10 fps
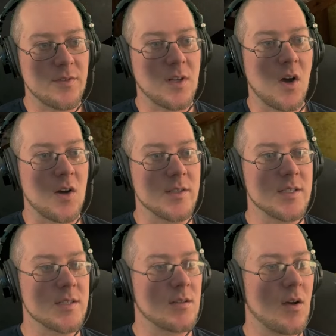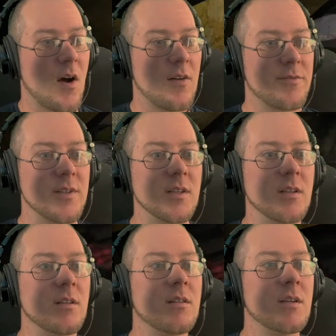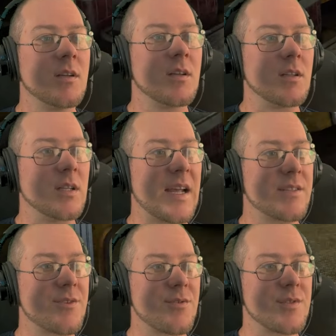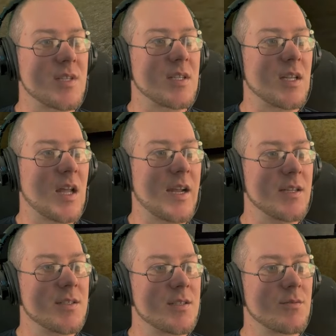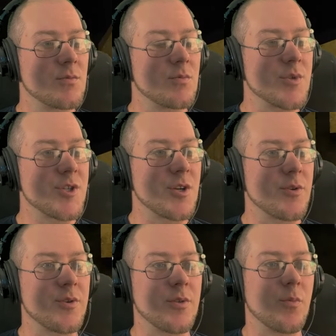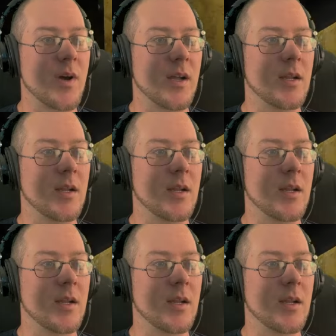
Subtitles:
lost, often lanterns and lights will show you the way.